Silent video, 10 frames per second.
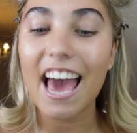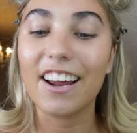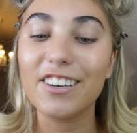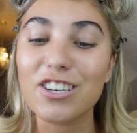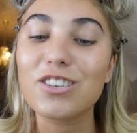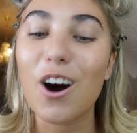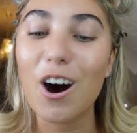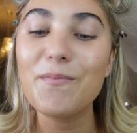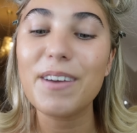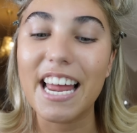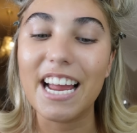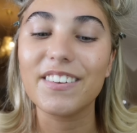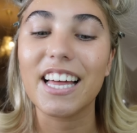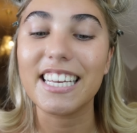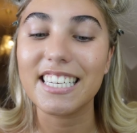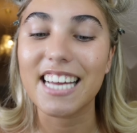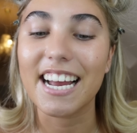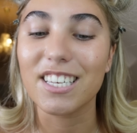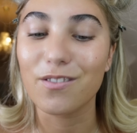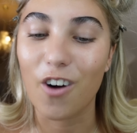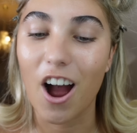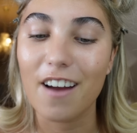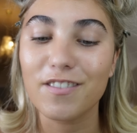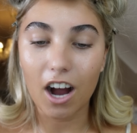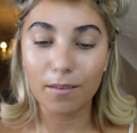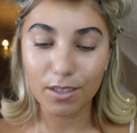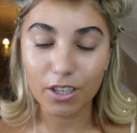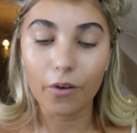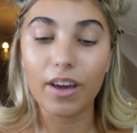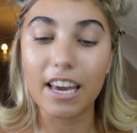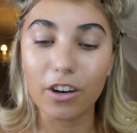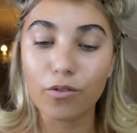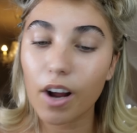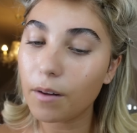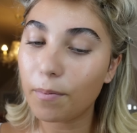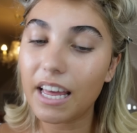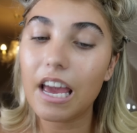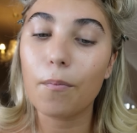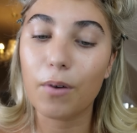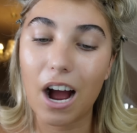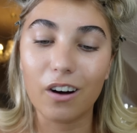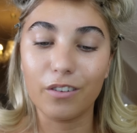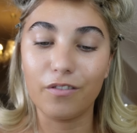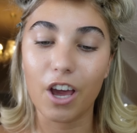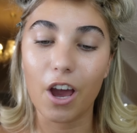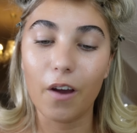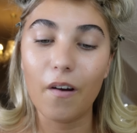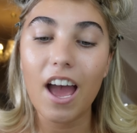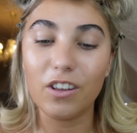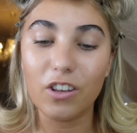And I just can't believe that this day has arrived. I'm so incredibly proud of you.